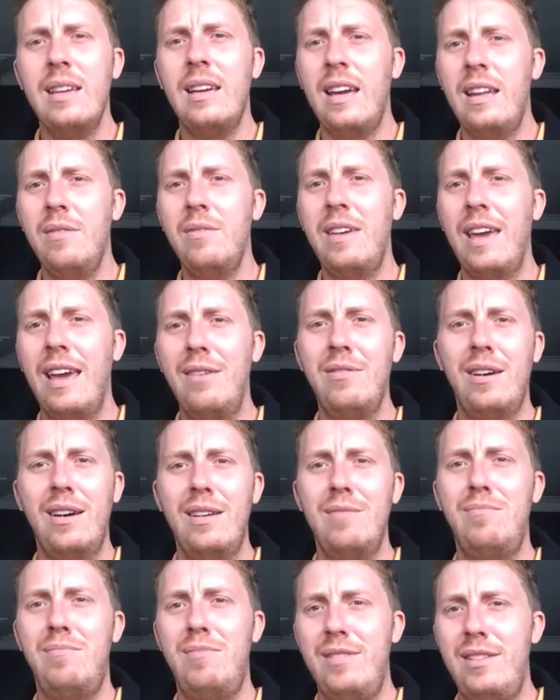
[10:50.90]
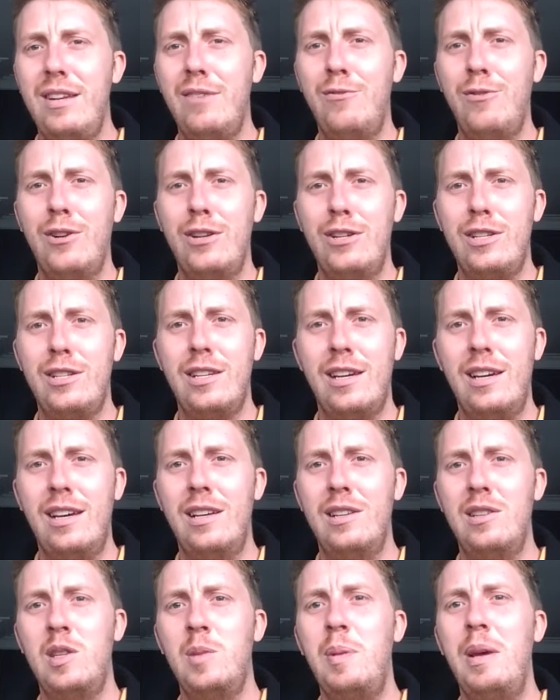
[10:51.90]
kind of gave a
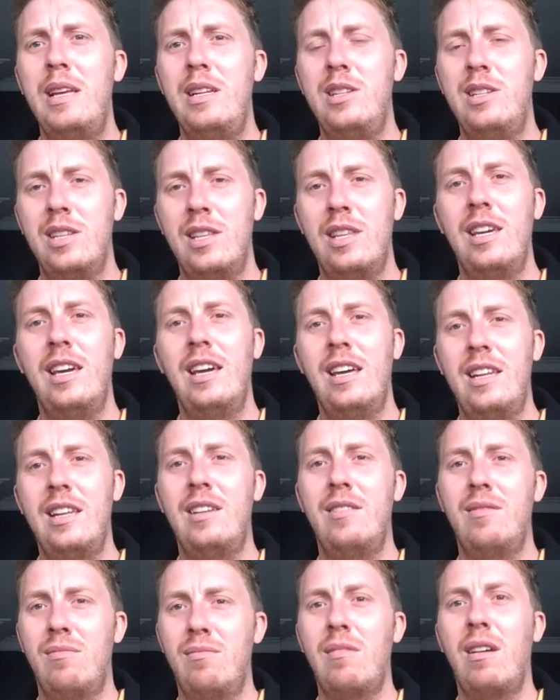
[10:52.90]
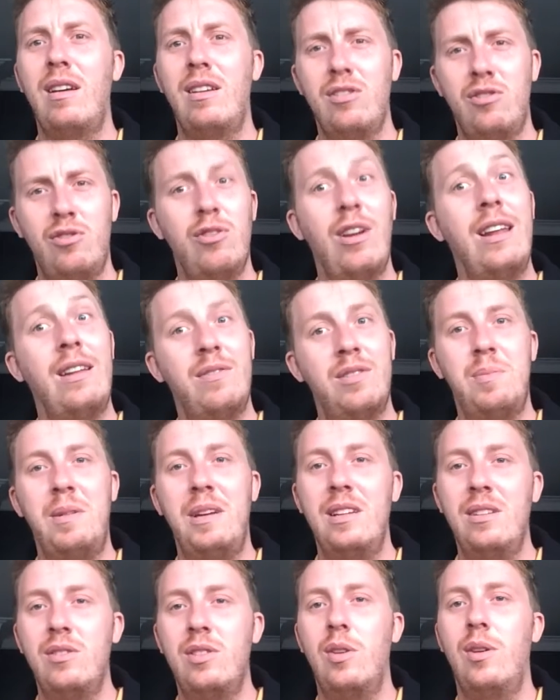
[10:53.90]
different spin to the end and a creative spin.
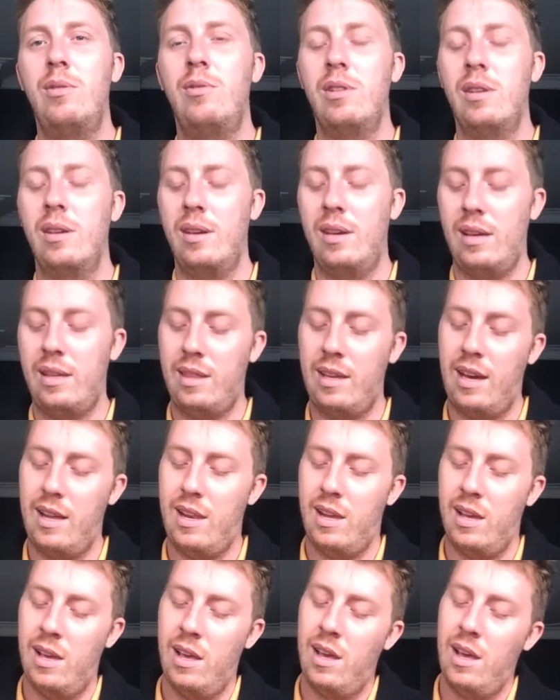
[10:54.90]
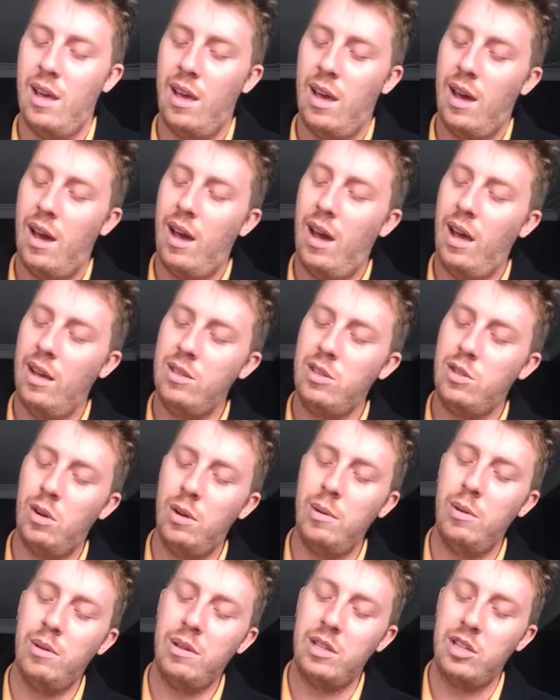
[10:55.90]
So I really like that.
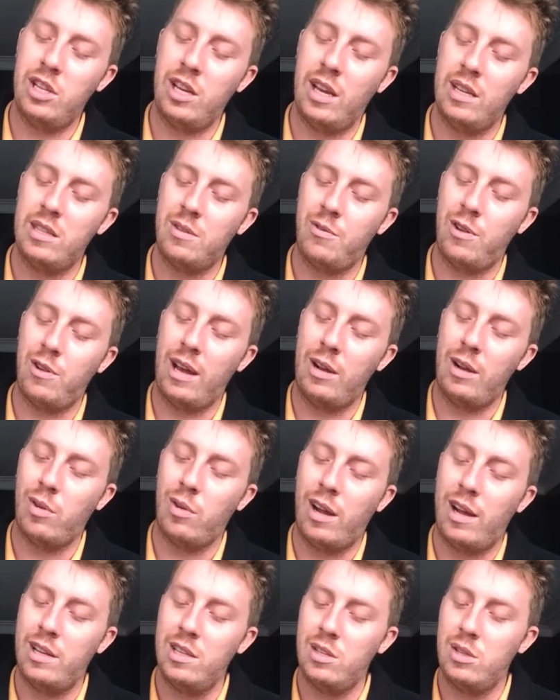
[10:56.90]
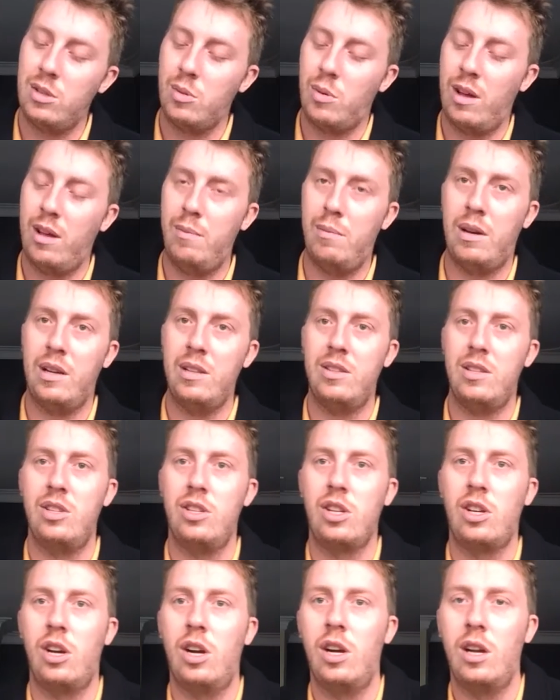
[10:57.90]
Stormy with a Chance of Fried Rice, 12 months in
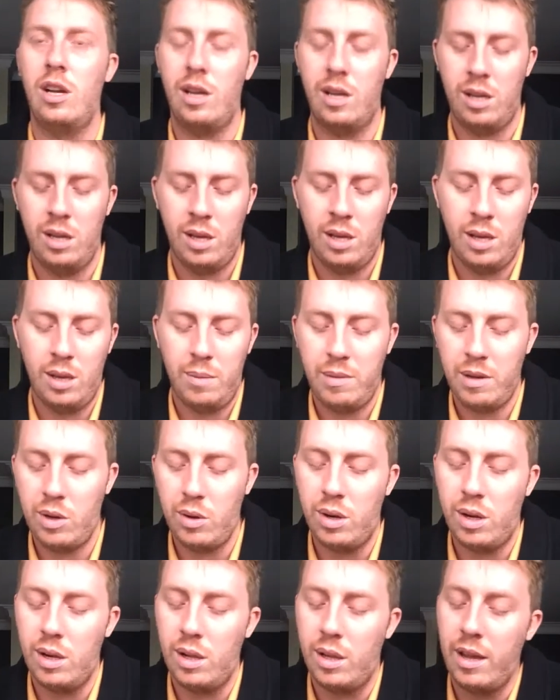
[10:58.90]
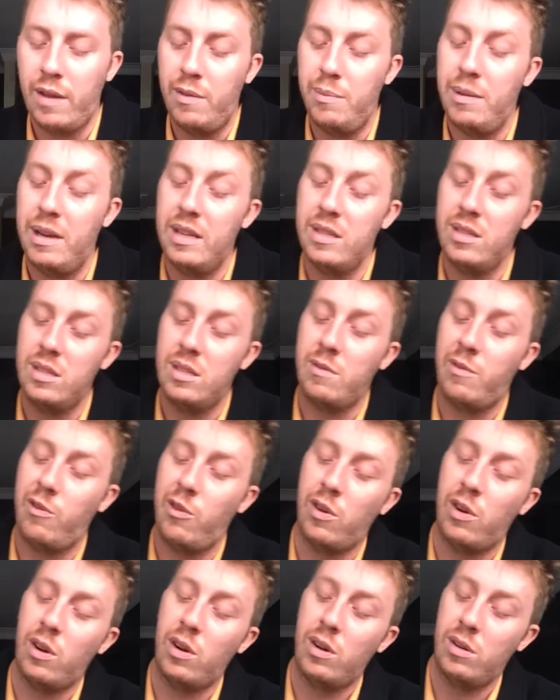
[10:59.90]
Jakarta, been going on 11 minutes
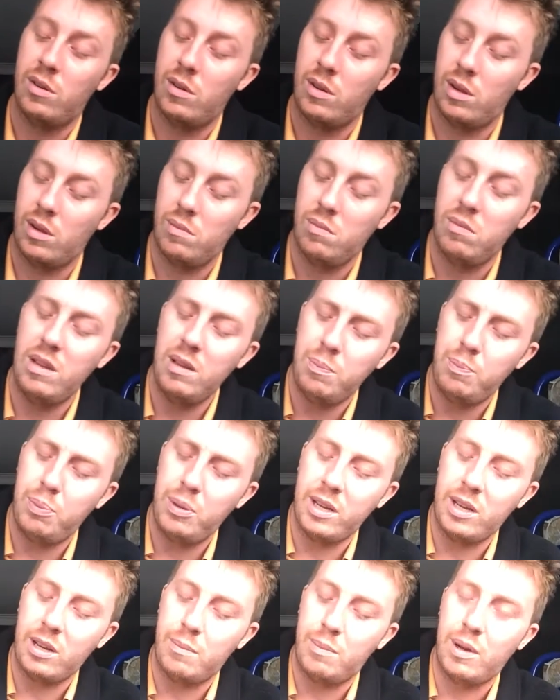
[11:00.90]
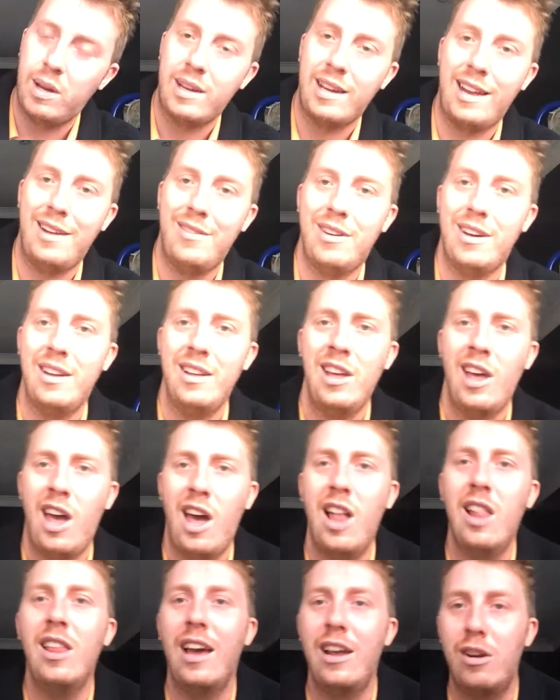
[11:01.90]
for a pretty good book, kind of
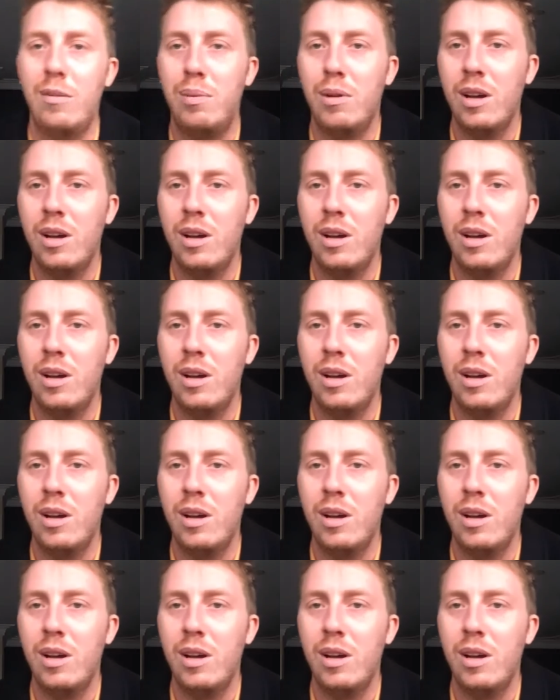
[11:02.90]
a lighter